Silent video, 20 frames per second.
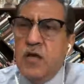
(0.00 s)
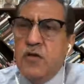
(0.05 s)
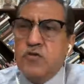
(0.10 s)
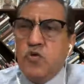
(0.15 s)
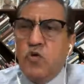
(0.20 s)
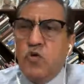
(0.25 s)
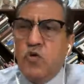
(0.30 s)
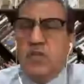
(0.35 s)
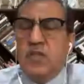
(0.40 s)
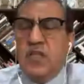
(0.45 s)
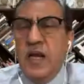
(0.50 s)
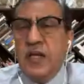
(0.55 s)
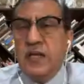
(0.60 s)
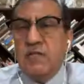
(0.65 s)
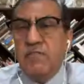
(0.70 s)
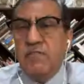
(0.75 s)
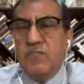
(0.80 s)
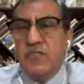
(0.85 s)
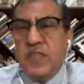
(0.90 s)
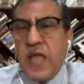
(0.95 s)
So
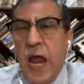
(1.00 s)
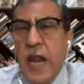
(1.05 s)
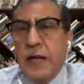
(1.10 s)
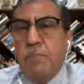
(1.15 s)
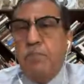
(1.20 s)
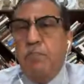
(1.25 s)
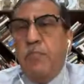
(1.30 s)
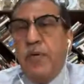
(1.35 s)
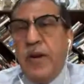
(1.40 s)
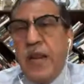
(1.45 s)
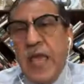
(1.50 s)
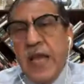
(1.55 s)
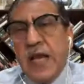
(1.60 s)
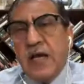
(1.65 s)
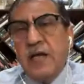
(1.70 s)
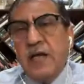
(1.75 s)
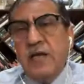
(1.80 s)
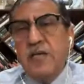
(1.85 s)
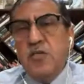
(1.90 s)
that break